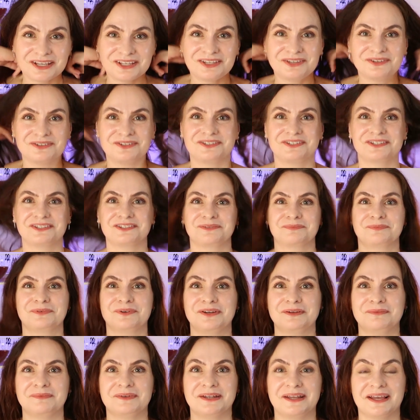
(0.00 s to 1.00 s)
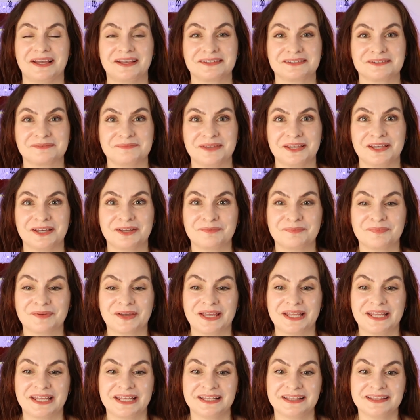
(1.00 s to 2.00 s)
a huge disappointment as a man,
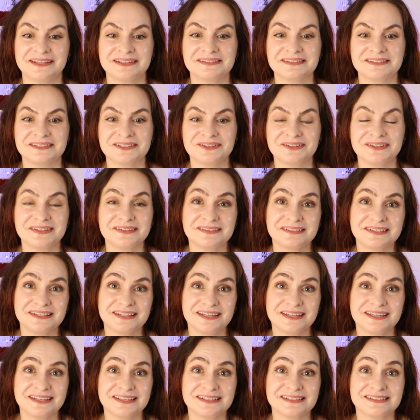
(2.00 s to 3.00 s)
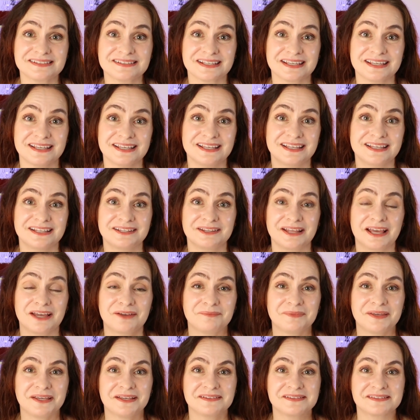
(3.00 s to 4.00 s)
but in this series he is, and
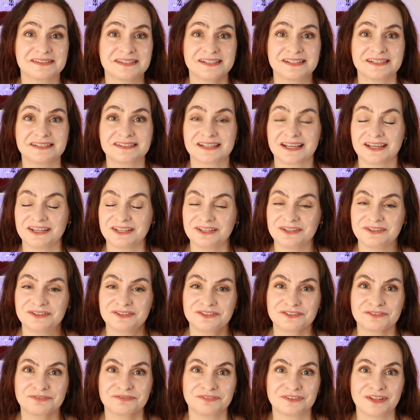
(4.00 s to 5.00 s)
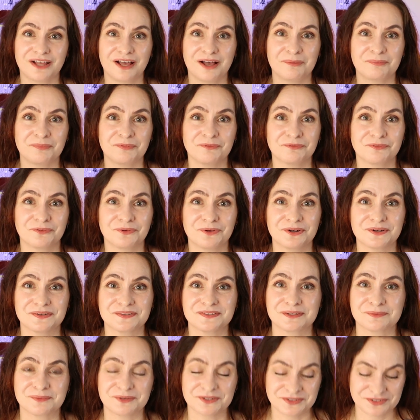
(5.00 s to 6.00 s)
that makes this a huge flop for
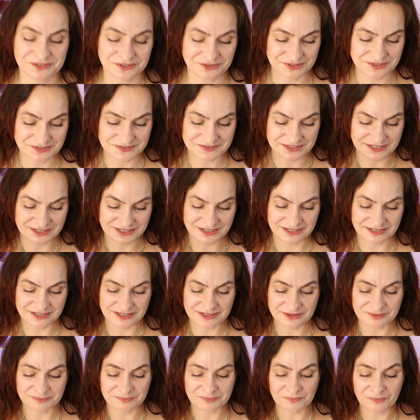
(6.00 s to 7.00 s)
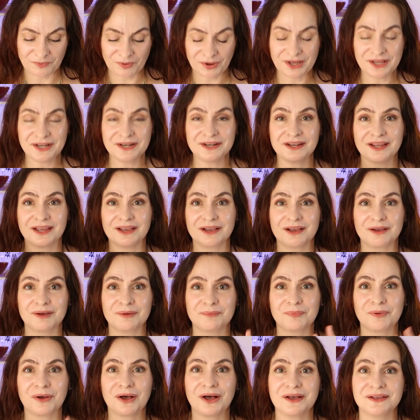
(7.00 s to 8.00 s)
summer series. And the one
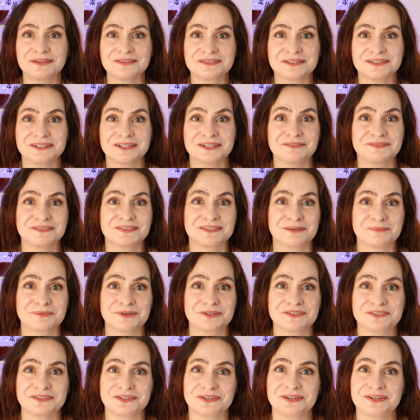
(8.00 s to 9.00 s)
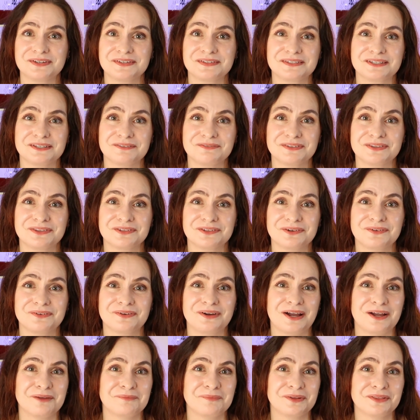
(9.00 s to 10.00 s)
positive summer series, even though
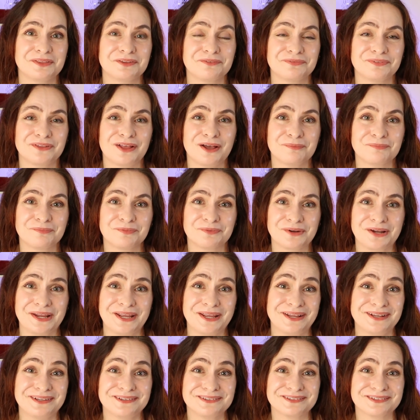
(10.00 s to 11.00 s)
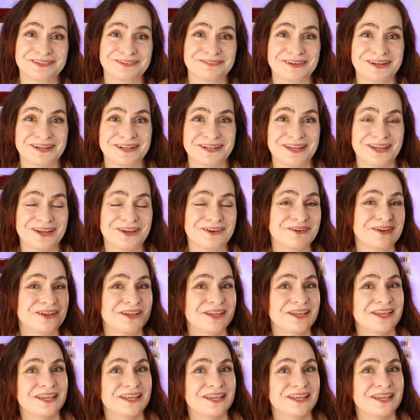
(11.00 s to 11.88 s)
I'm in the flop range right now,